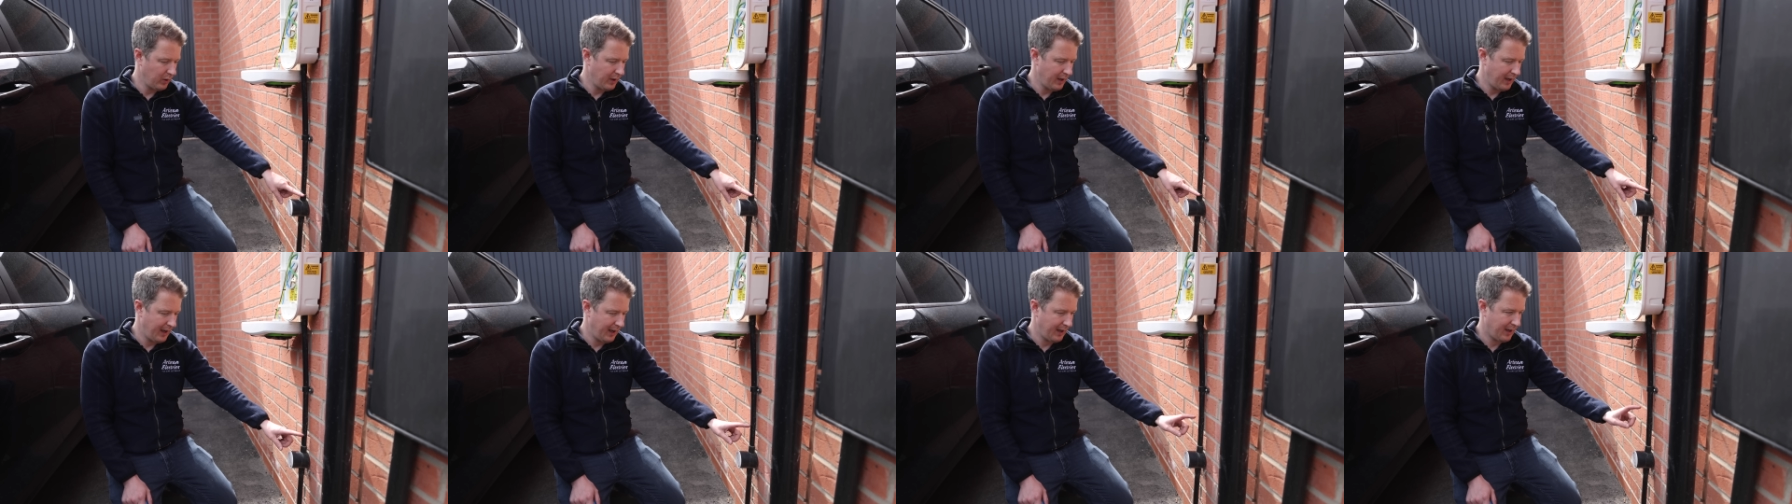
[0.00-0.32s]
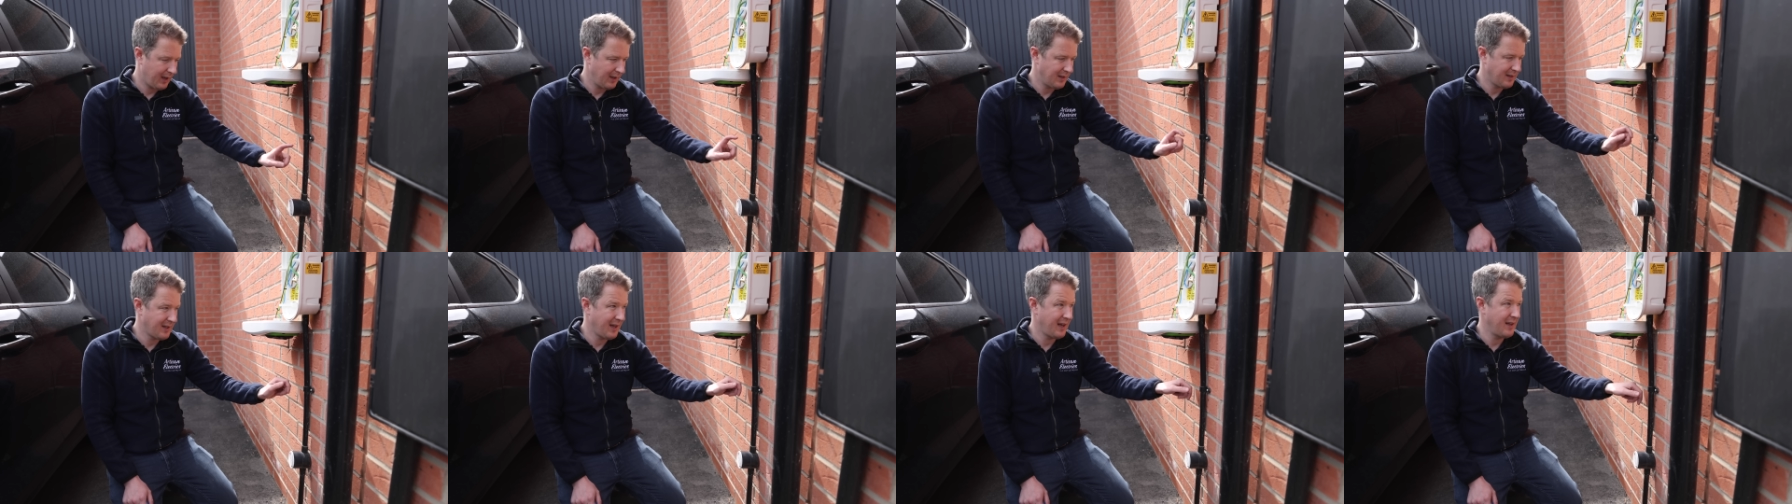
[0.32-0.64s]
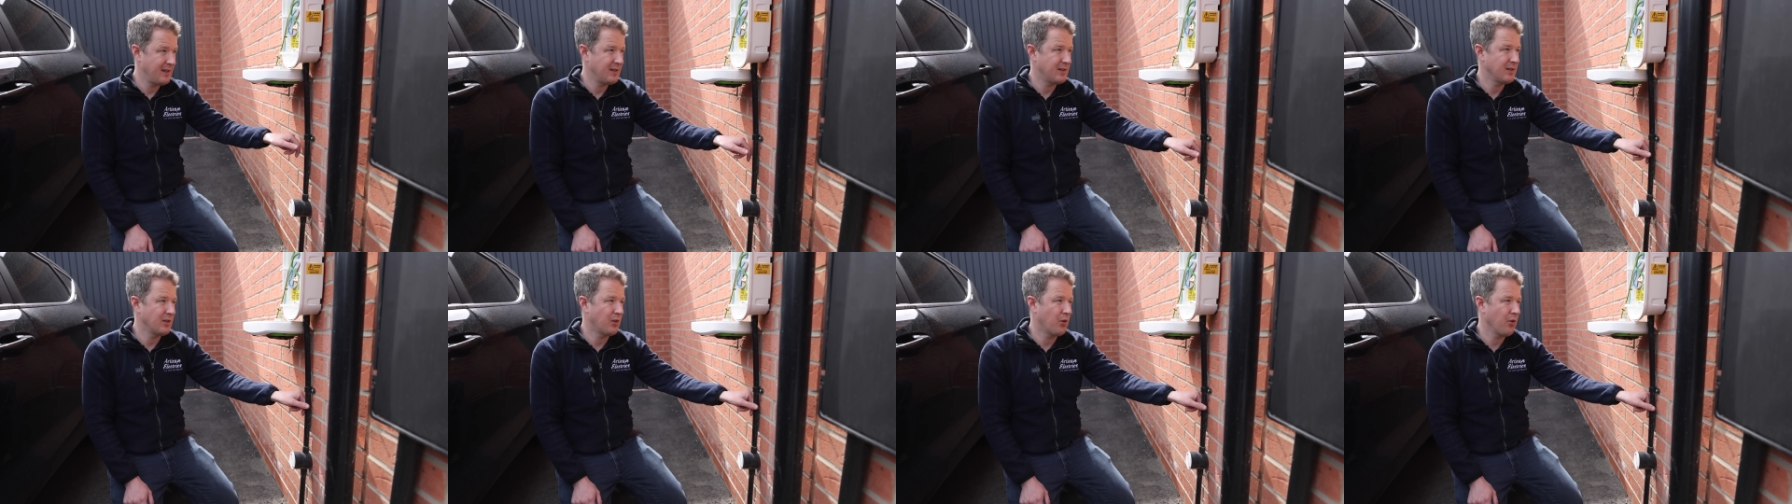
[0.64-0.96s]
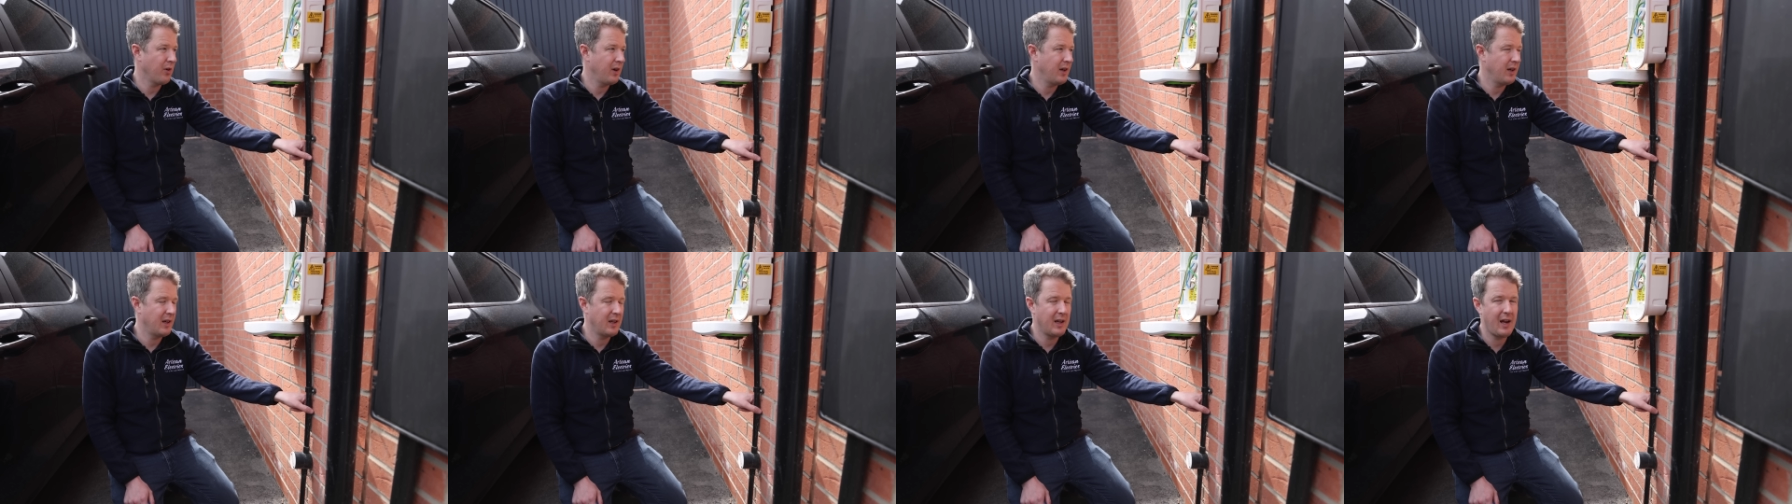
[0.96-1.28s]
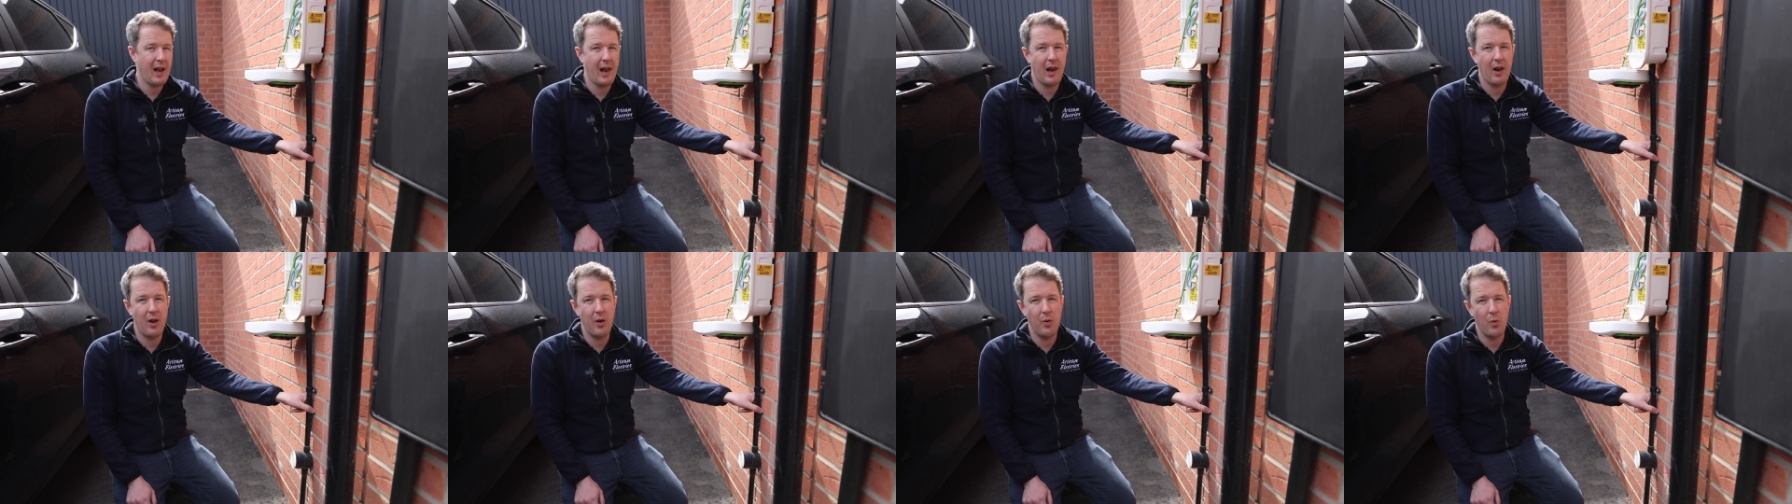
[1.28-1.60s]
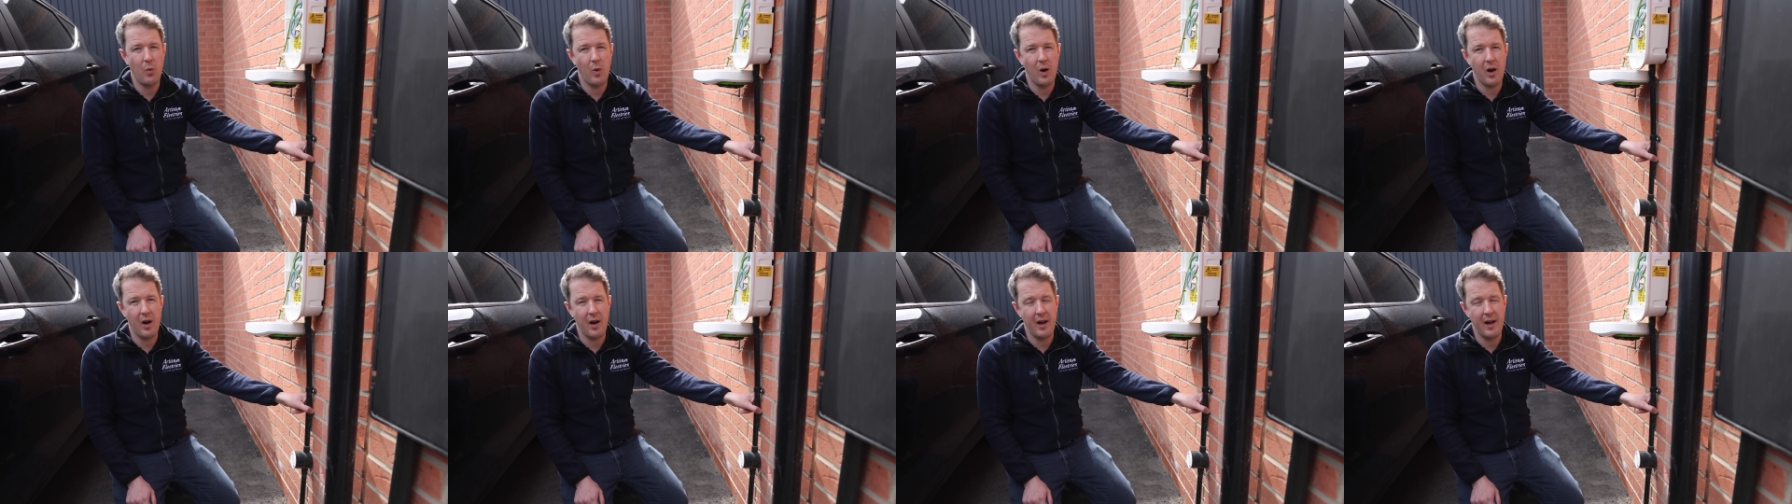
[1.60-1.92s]
here contains a green and yellow
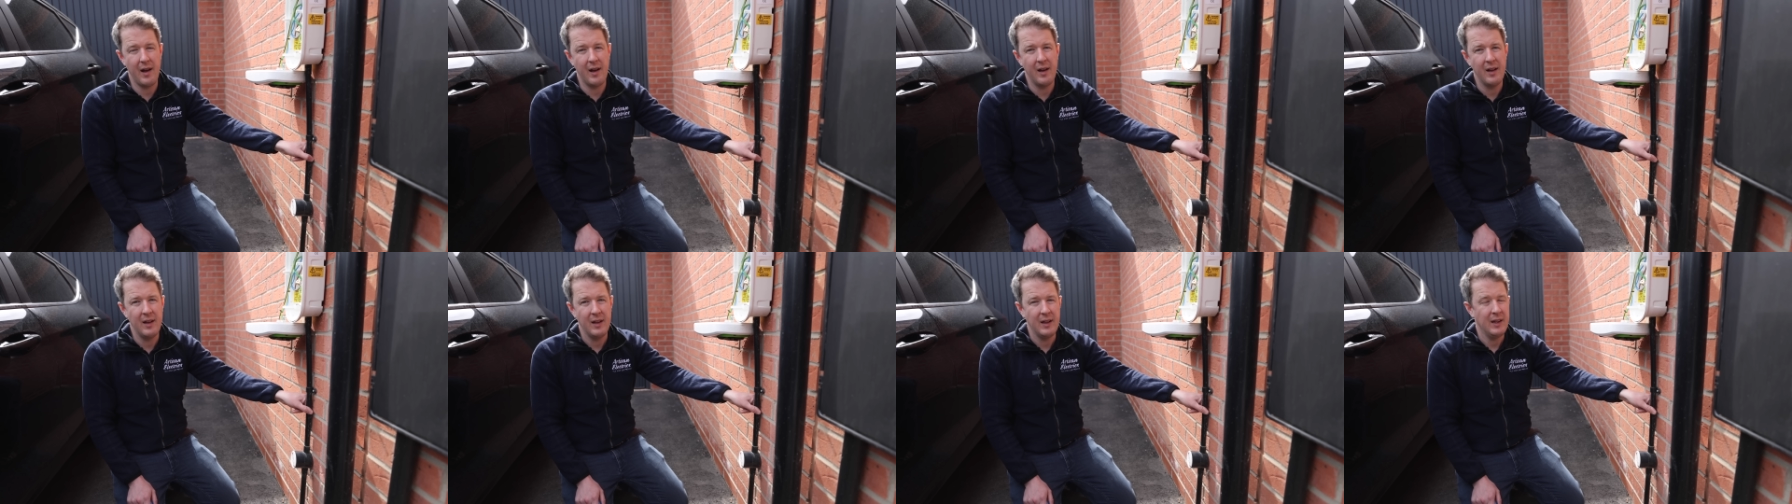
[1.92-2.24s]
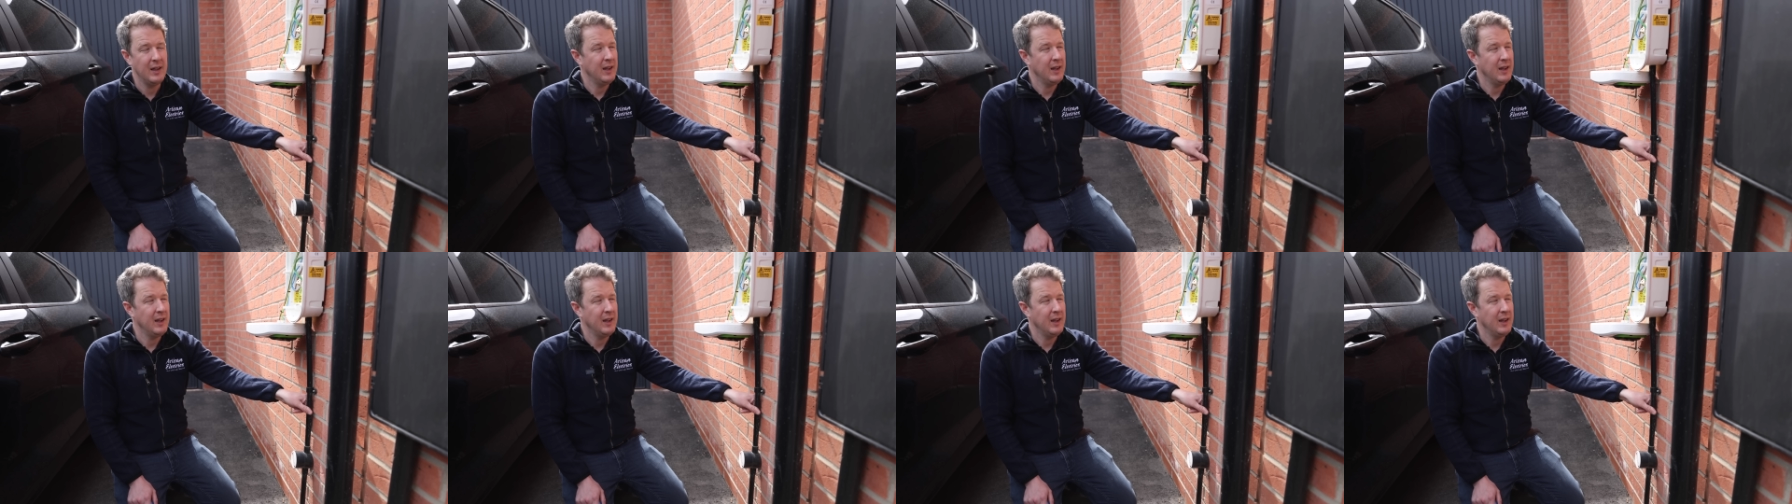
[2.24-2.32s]
wire